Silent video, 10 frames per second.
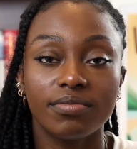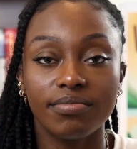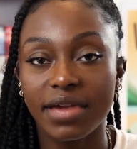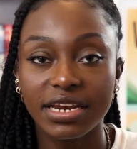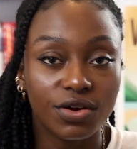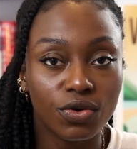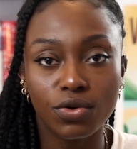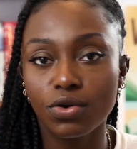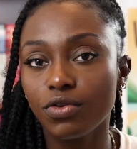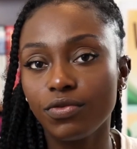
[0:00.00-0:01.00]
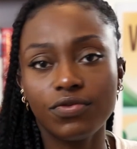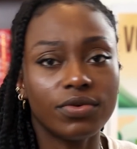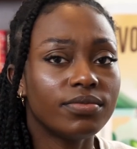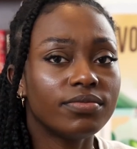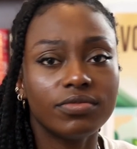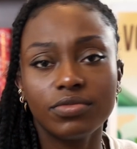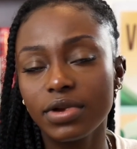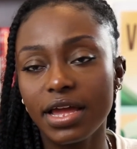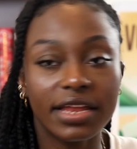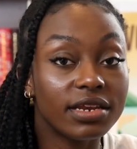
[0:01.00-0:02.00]
medical, for,
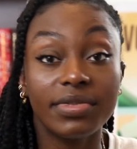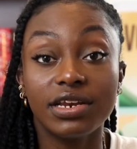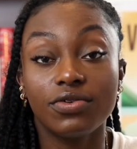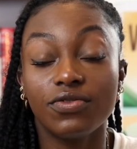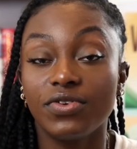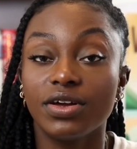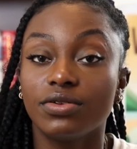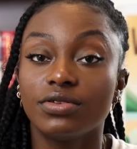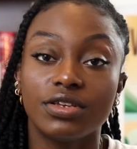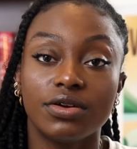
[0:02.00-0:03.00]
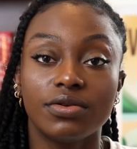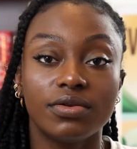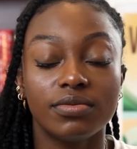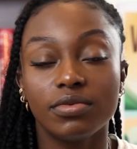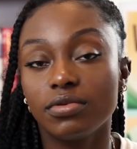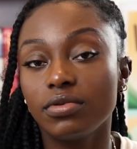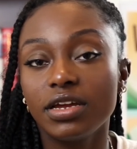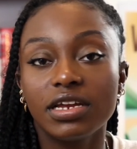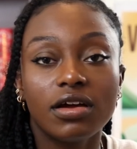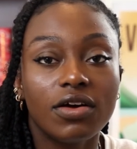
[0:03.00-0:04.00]
in the medical field, so
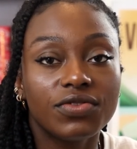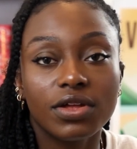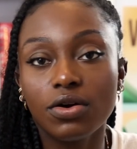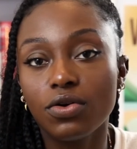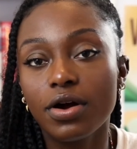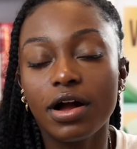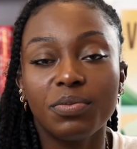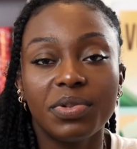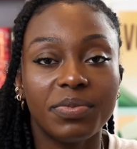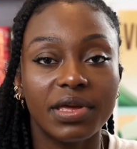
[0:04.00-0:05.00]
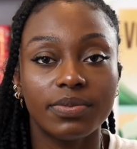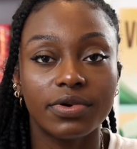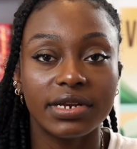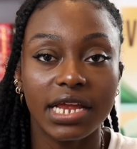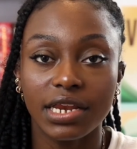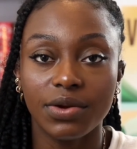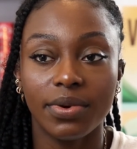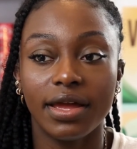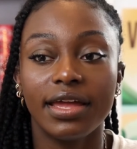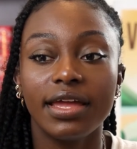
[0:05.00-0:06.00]
looking after or helping people in any
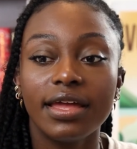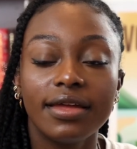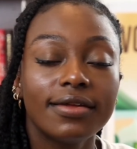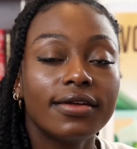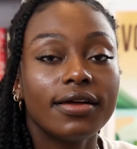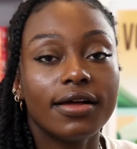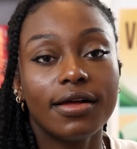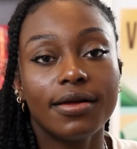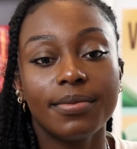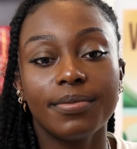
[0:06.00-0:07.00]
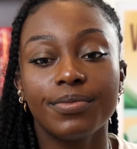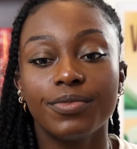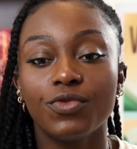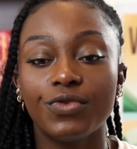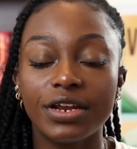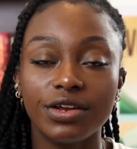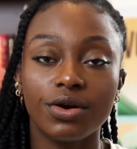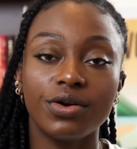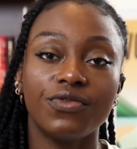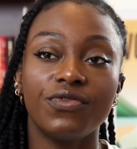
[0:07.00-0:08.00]
way. Um,
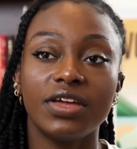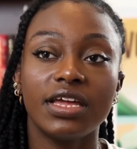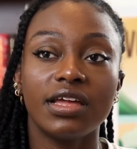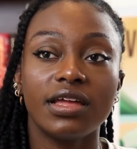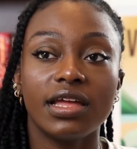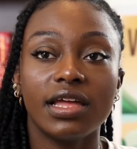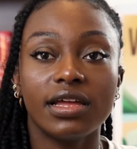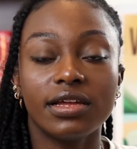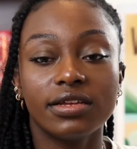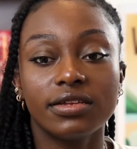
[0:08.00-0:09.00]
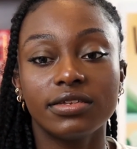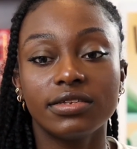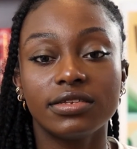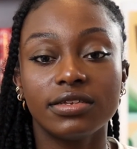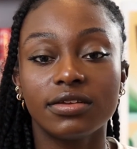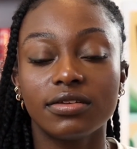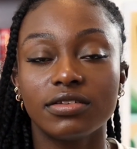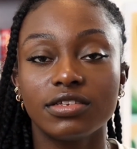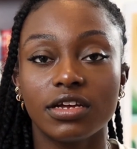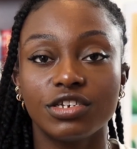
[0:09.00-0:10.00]
radiography is
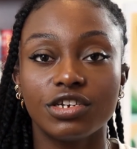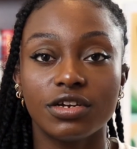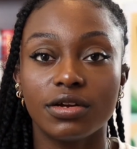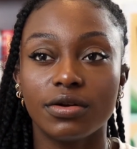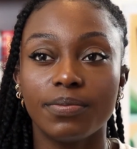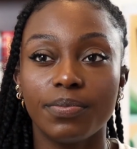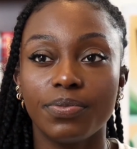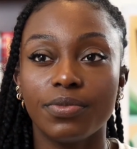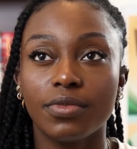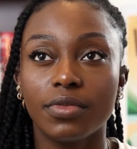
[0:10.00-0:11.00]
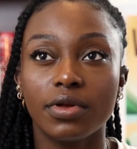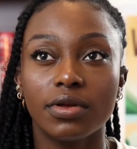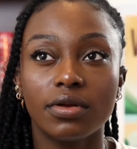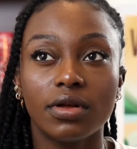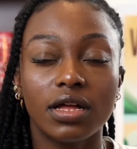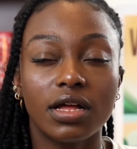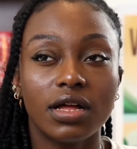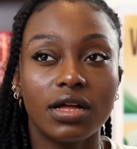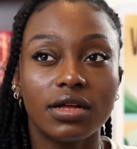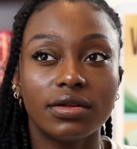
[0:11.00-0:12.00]
such a
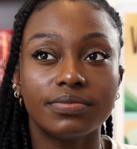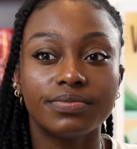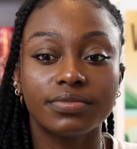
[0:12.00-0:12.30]
um,